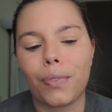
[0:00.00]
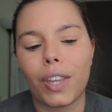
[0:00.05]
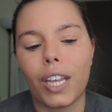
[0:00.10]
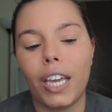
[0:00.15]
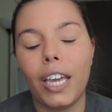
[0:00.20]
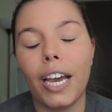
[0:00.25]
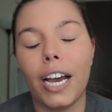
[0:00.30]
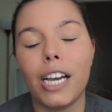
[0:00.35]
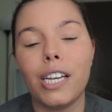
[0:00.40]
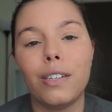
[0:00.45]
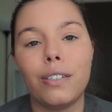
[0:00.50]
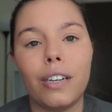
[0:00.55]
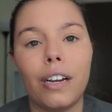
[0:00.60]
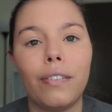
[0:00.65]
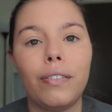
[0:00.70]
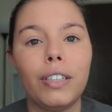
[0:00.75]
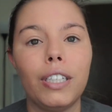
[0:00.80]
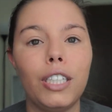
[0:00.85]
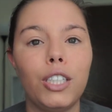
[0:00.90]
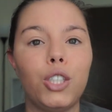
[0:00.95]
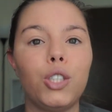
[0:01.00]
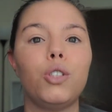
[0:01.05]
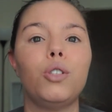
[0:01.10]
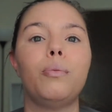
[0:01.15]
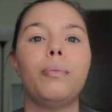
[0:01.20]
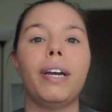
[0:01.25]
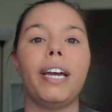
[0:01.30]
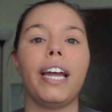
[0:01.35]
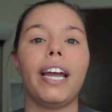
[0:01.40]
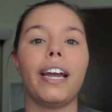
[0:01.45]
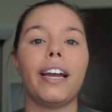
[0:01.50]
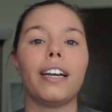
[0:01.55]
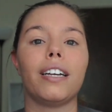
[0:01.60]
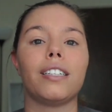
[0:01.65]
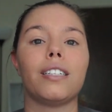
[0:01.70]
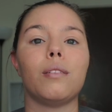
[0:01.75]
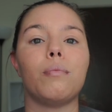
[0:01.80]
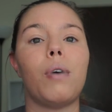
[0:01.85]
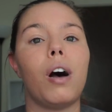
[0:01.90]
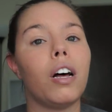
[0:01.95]
yeah, you definitely do make
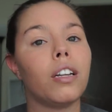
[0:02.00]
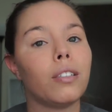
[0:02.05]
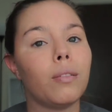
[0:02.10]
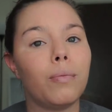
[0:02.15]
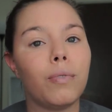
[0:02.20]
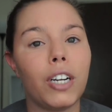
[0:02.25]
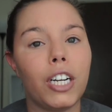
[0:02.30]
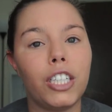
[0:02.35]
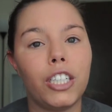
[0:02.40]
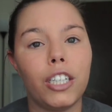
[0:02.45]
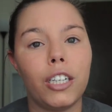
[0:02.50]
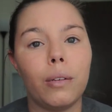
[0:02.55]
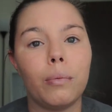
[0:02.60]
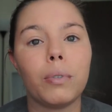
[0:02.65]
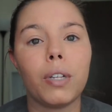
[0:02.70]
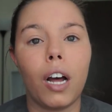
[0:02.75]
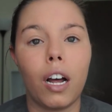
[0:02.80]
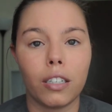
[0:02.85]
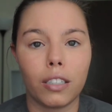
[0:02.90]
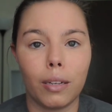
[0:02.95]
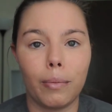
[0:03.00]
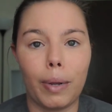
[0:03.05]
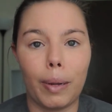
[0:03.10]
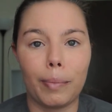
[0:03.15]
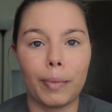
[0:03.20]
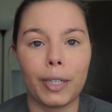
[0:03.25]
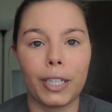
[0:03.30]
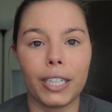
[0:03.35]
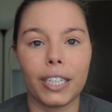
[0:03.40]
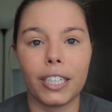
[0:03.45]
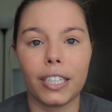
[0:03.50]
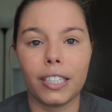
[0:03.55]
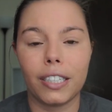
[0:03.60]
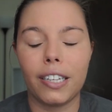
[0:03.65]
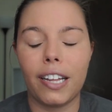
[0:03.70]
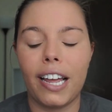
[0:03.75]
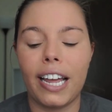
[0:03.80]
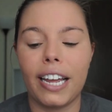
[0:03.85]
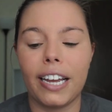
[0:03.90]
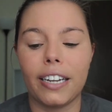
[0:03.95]
some awesome friendships, awesome
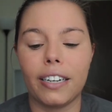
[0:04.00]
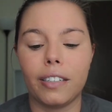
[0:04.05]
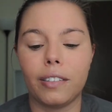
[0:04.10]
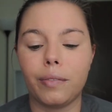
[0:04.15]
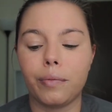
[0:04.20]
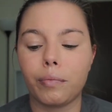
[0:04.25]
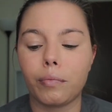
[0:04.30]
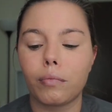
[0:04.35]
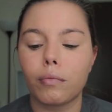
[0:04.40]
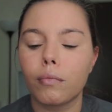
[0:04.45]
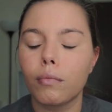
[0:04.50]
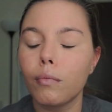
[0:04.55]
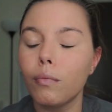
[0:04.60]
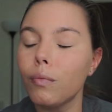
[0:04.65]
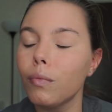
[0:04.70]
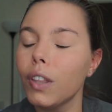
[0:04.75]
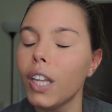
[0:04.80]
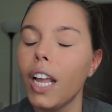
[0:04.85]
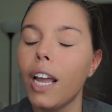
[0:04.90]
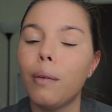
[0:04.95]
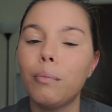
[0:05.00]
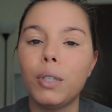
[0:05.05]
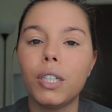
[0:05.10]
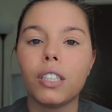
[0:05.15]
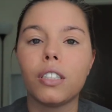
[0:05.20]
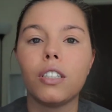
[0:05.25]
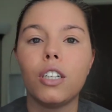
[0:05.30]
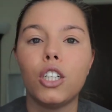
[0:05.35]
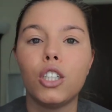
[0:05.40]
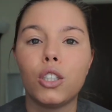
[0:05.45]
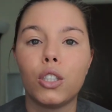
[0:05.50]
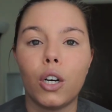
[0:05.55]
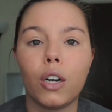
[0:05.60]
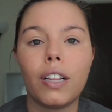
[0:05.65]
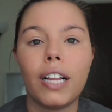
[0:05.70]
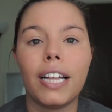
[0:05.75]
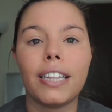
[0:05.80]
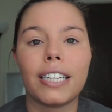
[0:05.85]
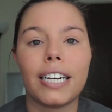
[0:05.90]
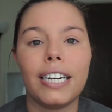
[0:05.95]
memories, and I'm just so
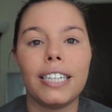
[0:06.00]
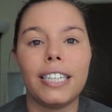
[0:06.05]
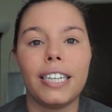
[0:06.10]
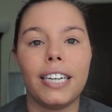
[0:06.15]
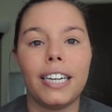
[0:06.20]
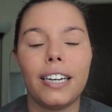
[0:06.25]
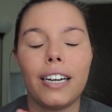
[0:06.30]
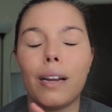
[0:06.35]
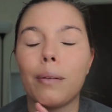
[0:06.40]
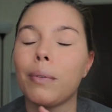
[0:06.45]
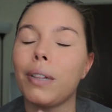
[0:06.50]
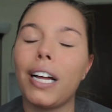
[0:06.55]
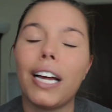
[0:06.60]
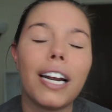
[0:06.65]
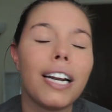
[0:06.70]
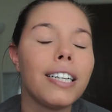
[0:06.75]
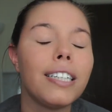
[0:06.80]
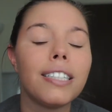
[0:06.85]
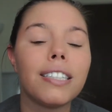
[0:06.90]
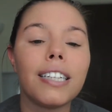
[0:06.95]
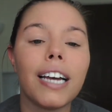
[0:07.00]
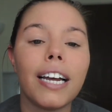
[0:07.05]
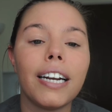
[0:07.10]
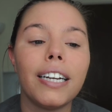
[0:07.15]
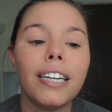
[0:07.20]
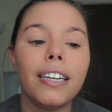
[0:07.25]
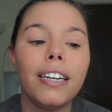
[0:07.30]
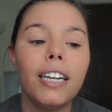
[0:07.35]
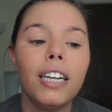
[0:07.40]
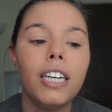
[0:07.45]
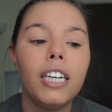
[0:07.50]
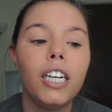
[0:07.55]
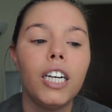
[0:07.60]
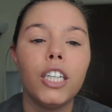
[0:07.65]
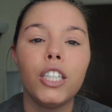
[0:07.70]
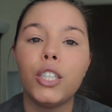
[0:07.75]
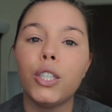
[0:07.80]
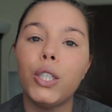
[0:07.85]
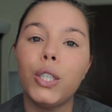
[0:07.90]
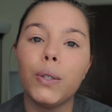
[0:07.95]
glad that I did it. I'm glad I decided
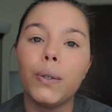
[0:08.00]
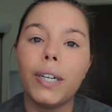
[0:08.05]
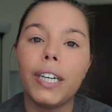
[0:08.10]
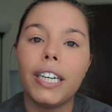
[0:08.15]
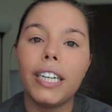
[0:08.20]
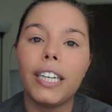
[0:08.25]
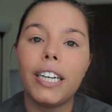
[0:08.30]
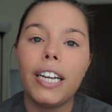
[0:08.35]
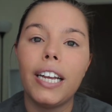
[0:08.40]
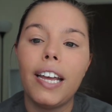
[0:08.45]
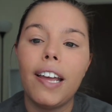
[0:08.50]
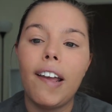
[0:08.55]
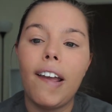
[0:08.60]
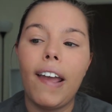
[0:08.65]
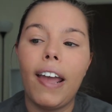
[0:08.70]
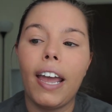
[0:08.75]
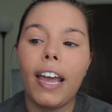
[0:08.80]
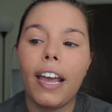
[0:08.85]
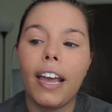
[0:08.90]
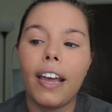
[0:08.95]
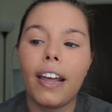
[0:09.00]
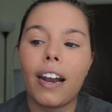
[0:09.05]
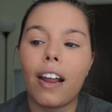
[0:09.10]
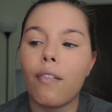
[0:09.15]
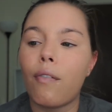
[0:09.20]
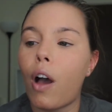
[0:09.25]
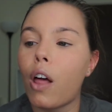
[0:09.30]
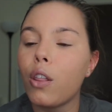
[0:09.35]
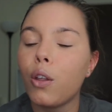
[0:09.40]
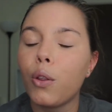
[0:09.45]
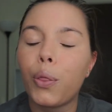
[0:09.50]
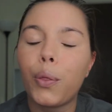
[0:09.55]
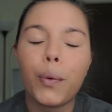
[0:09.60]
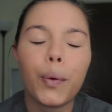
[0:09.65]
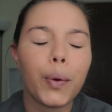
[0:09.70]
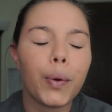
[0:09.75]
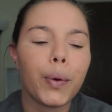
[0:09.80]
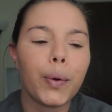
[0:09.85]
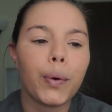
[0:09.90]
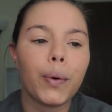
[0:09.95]
to do it, and I followed
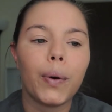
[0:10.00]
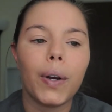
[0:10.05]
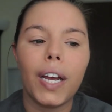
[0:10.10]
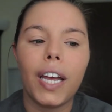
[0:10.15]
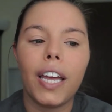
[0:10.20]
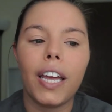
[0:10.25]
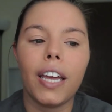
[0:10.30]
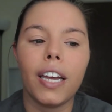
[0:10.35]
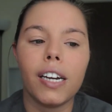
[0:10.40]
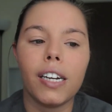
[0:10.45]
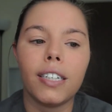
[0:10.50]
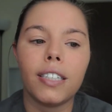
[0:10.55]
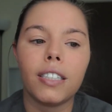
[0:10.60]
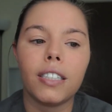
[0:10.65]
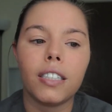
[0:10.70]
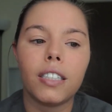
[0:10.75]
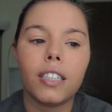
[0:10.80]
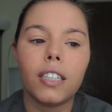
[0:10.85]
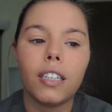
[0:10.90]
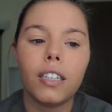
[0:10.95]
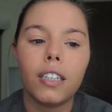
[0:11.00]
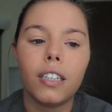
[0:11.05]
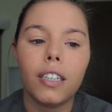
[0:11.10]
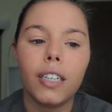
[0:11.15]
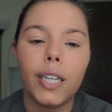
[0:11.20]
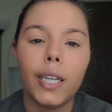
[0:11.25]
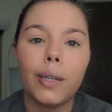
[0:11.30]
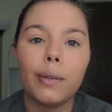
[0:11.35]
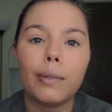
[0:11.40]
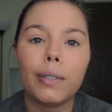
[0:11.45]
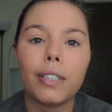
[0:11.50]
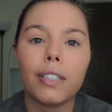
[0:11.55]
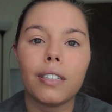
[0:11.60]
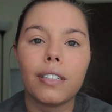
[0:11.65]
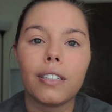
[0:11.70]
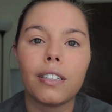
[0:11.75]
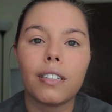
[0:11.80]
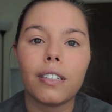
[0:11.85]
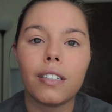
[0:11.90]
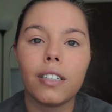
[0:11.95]
through, and it
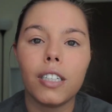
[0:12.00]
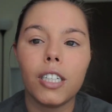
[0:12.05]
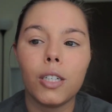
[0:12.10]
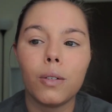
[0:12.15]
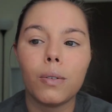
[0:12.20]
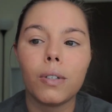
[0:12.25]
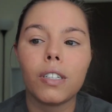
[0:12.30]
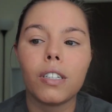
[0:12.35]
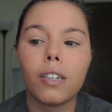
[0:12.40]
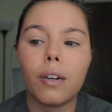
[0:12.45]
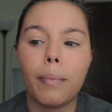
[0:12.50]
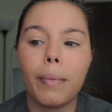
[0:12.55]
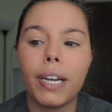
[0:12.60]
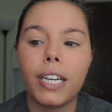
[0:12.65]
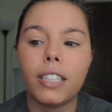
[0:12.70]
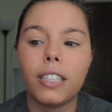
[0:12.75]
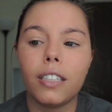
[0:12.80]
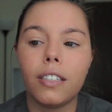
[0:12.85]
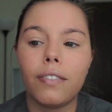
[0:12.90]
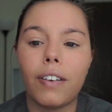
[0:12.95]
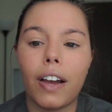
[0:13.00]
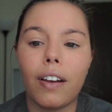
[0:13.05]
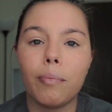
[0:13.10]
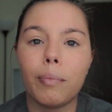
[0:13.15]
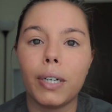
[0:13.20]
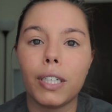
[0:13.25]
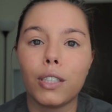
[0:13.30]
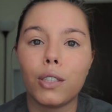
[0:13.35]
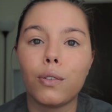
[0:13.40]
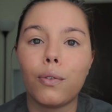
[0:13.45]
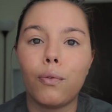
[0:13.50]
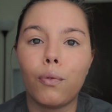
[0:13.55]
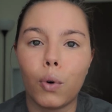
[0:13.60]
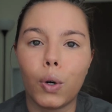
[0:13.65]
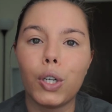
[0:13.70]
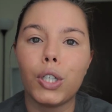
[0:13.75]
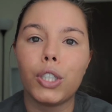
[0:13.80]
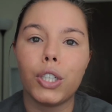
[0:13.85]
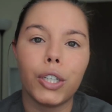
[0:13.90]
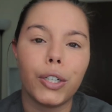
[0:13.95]
was an amazing 5 months
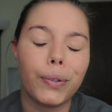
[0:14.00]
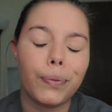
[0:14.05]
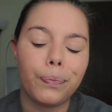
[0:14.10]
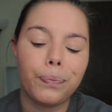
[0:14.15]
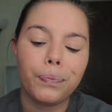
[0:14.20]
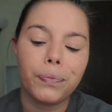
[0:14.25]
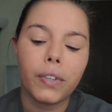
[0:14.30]
for sure.